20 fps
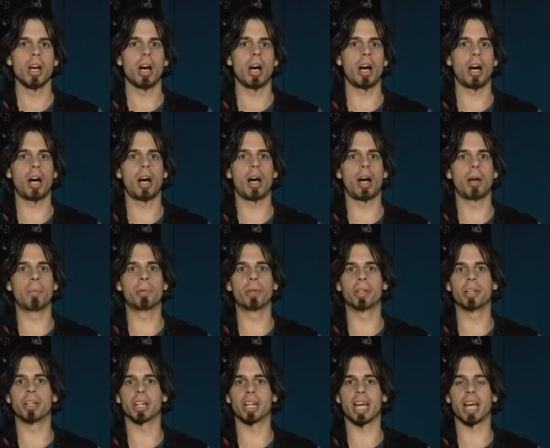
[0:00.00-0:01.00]
I
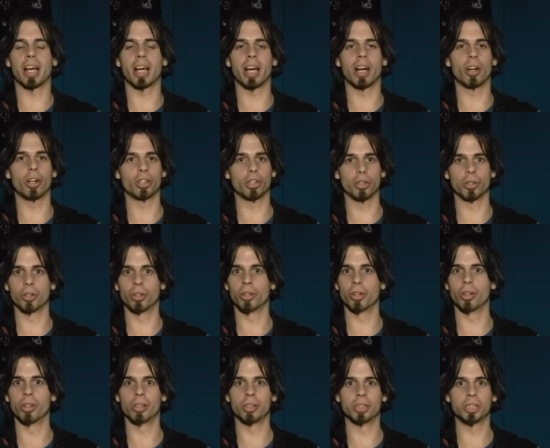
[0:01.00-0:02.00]
played a
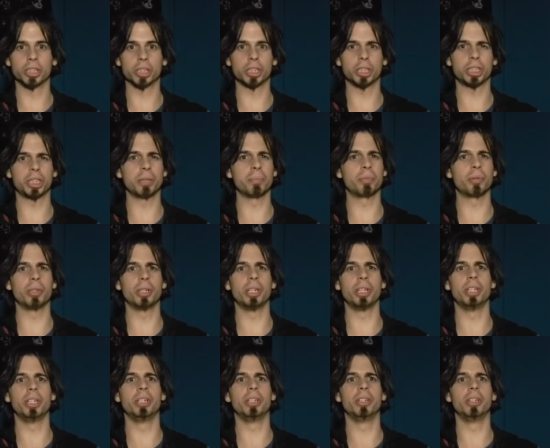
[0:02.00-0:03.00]
character just
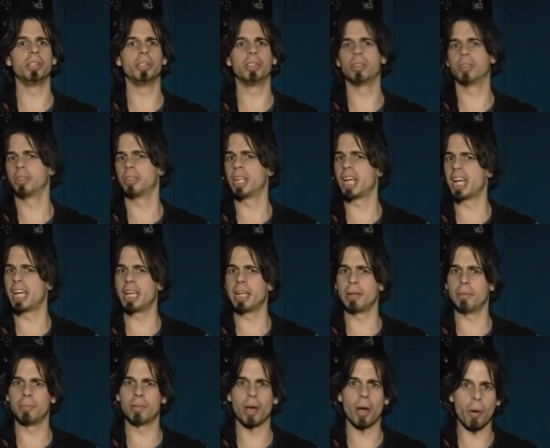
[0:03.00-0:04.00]
simply
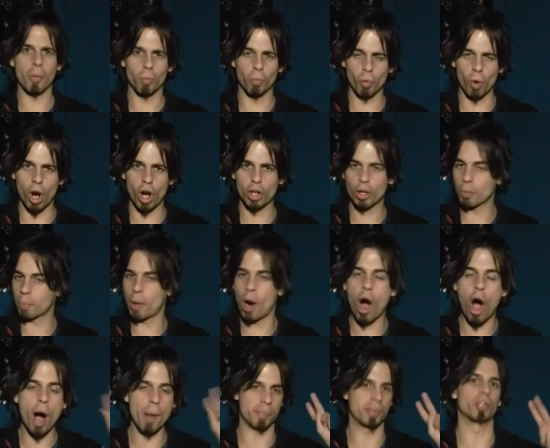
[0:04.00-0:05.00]
named Rocker
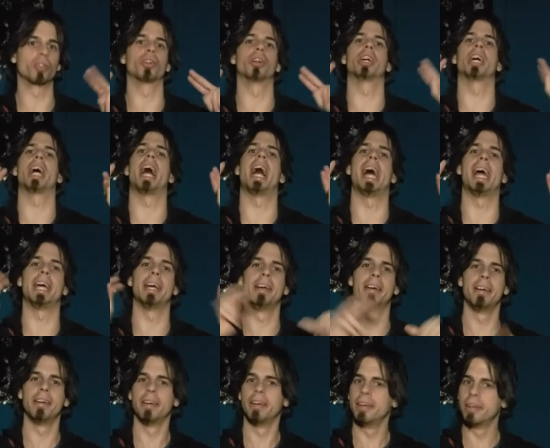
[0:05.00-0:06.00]
Popular Guy,
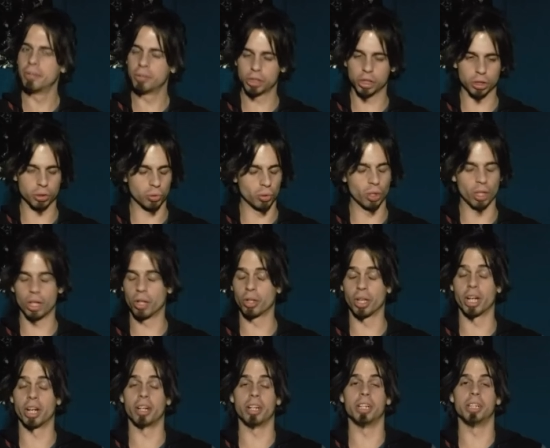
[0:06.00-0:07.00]
which is really
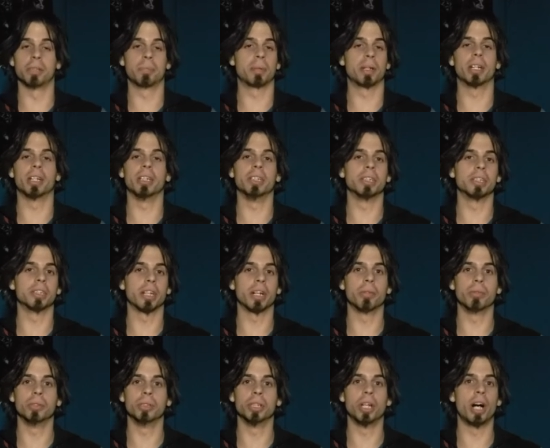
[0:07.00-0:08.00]
hilarious because I
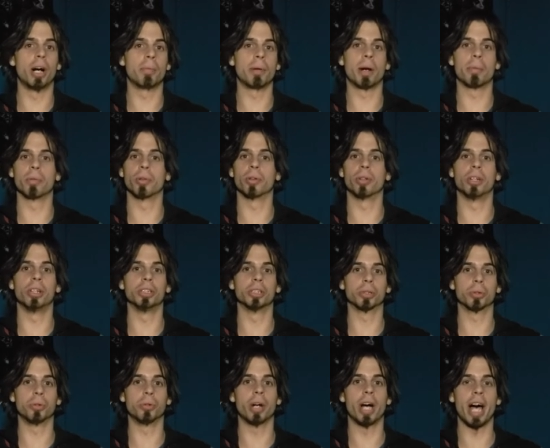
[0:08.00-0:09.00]
was not popular in high
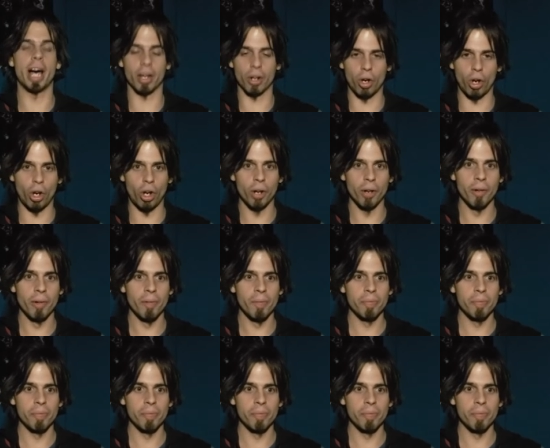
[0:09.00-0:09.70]
school at all.